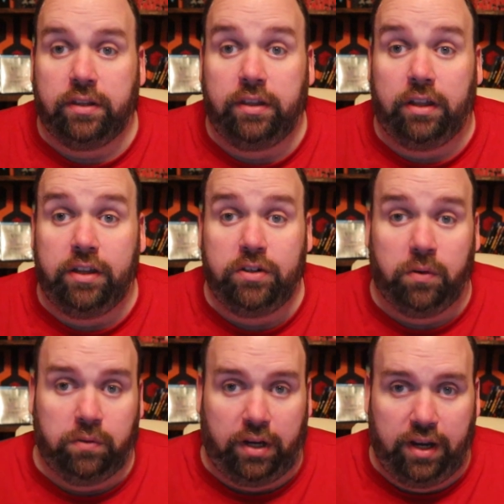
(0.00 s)
Now, they
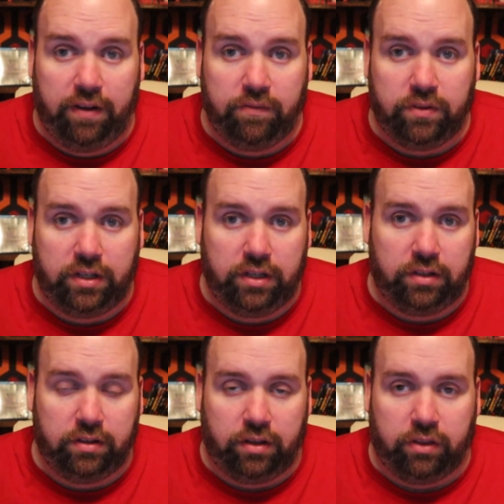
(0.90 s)
don't have
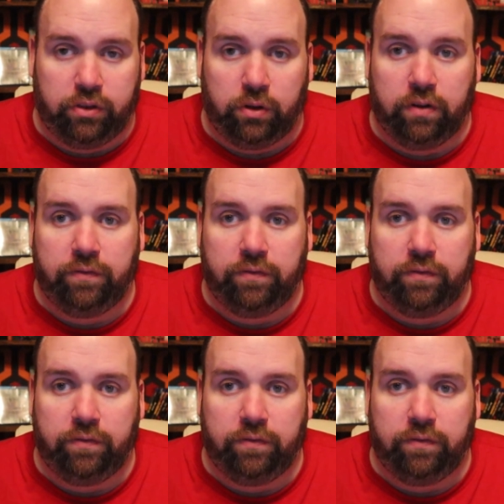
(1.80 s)
the third